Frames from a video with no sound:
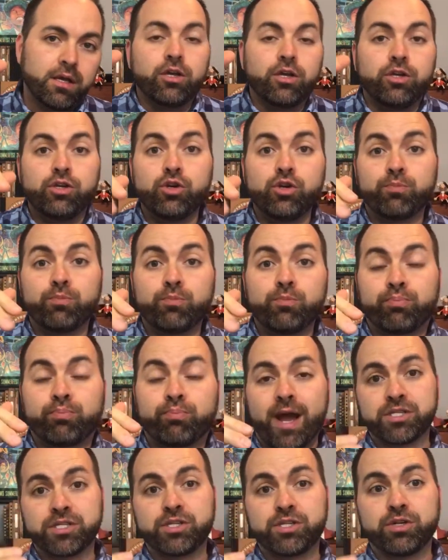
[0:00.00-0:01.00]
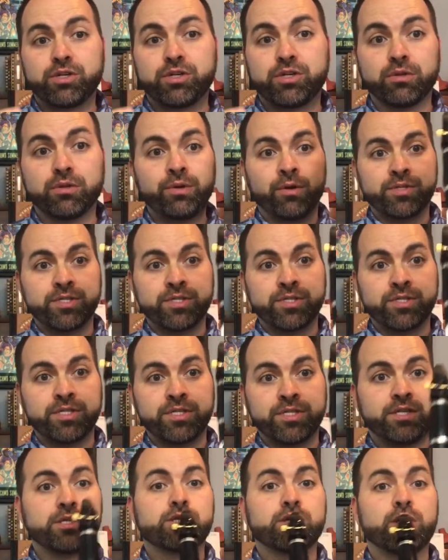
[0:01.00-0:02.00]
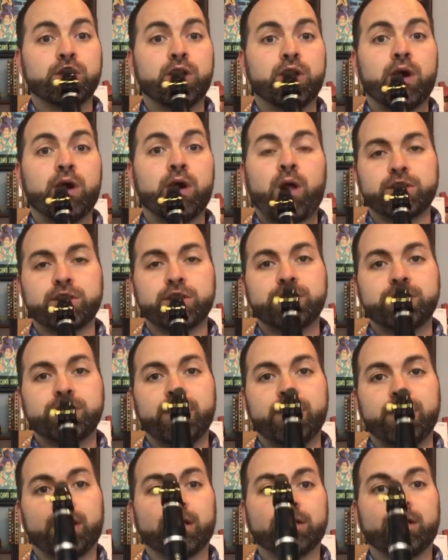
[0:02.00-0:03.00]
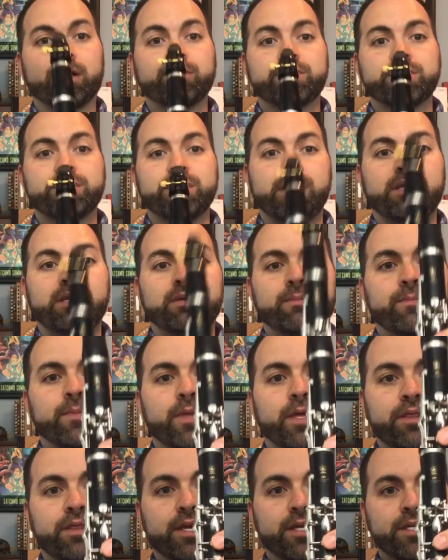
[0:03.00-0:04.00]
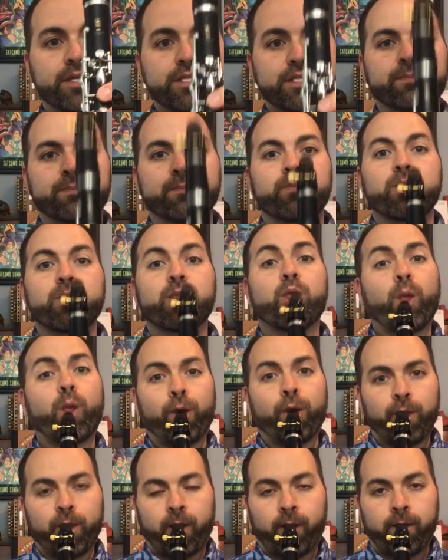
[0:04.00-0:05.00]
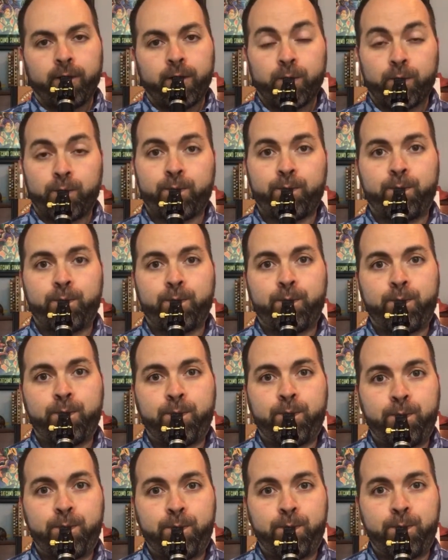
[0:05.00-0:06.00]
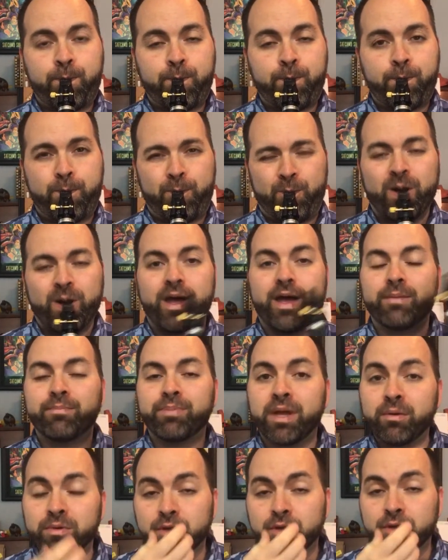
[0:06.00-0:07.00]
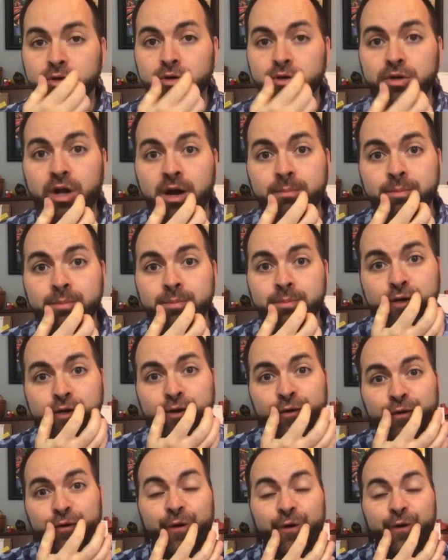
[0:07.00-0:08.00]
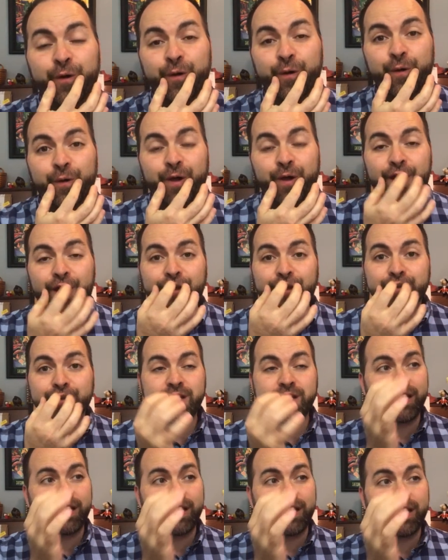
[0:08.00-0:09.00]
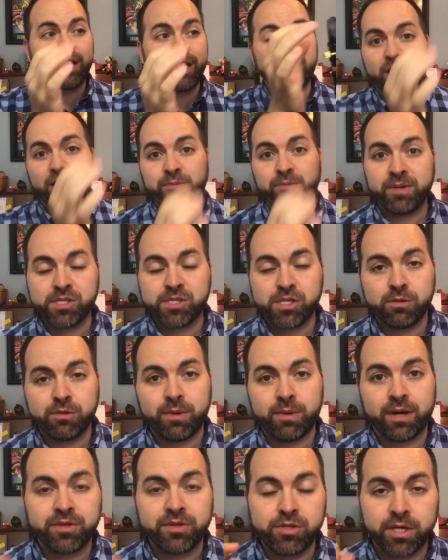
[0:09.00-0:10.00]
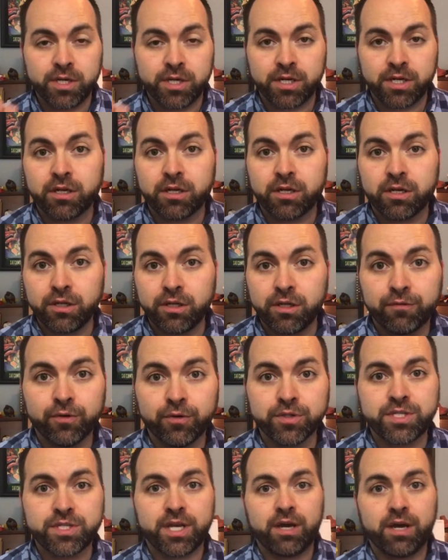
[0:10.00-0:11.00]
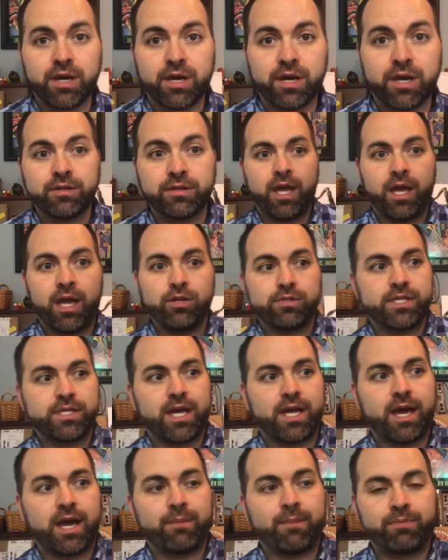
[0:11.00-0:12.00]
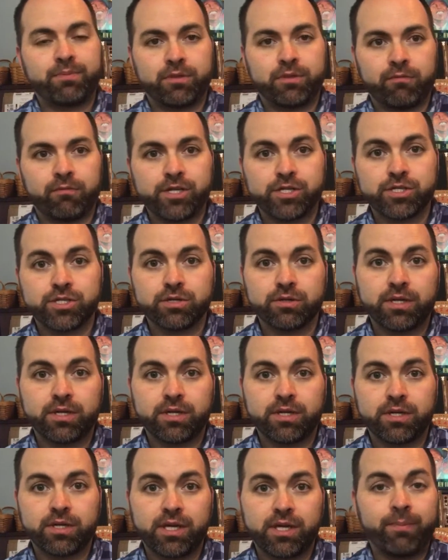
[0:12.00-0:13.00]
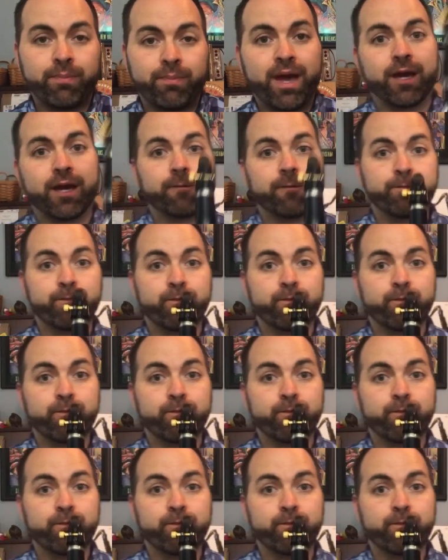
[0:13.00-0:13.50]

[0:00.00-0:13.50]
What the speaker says: you practice your low notes nice and strong. So take like a low C, like this, and play it with a good embouchure, and take enough mouthpiece in your mouth that you get a clear, full sound, and you tap the register key in the back.